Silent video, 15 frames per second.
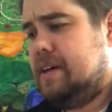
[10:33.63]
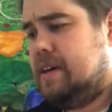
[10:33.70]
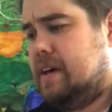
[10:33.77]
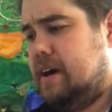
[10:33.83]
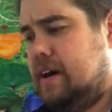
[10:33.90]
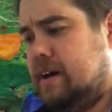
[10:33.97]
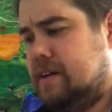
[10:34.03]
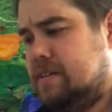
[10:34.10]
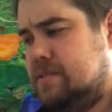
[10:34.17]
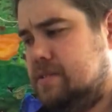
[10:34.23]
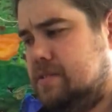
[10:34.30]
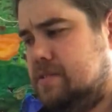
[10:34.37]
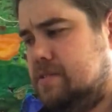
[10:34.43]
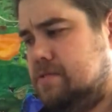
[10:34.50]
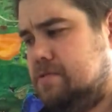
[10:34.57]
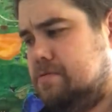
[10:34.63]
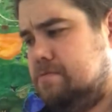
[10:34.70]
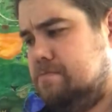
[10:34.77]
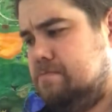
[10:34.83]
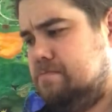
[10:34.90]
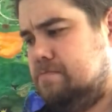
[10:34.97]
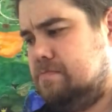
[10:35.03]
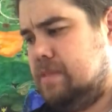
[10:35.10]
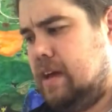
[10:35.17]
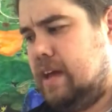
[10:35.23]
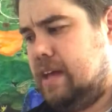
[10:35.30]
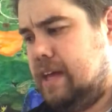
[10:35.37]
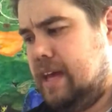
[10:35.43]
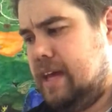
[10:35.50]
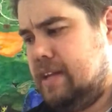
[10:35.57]
Because,
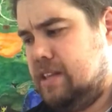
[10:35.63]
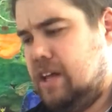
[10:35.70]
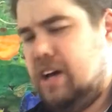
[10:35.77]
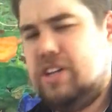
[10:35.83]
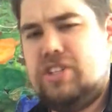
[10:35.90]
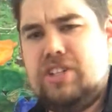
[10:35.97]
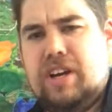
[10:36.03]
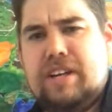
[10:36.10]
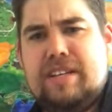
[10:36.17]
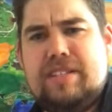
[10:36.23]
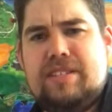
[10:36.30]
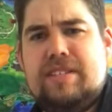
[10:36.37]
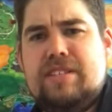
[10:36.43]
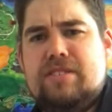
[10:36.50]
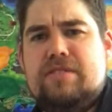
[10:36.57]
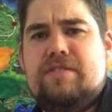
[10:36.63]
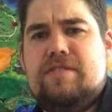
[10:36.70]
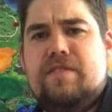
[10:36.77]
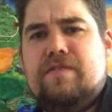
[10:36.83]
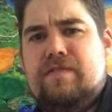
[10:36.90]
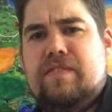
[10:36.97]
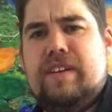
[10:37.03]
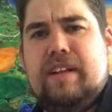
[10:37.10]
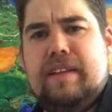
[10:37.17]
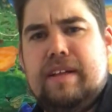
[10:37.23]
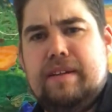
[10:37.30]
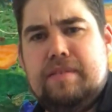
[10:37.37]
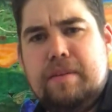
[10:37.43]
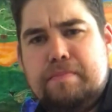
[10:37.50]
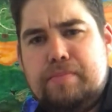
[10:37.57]
again, Long John is this
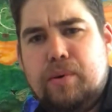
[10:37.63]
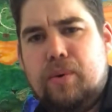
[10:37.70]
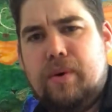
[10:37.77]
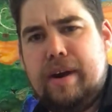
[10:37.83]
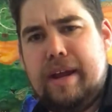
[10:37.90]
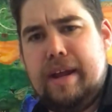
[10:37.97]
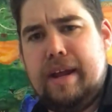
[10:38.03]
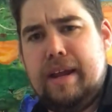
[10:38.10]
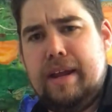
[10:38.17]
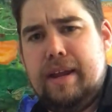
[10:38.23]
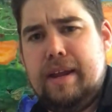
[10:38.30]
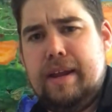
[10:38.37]
villain. The boy